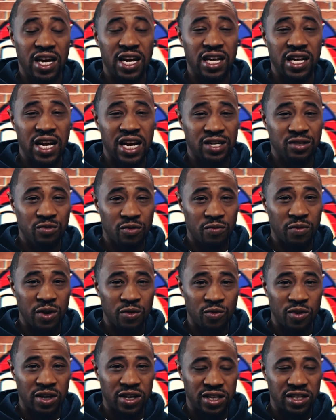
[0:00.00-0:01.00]
And that's what we
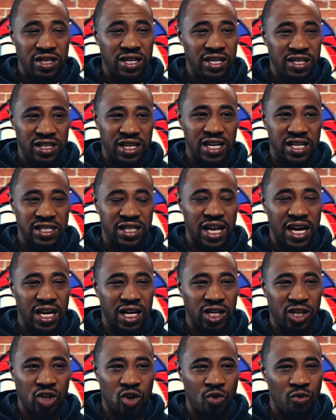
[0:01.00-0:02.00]
want to teach kids
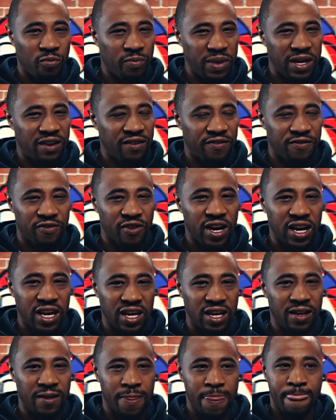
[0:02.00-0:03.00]
like, don't be
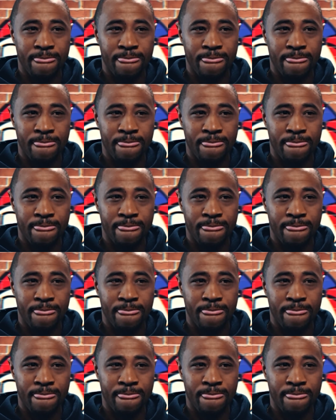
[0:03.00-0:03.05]
afraid.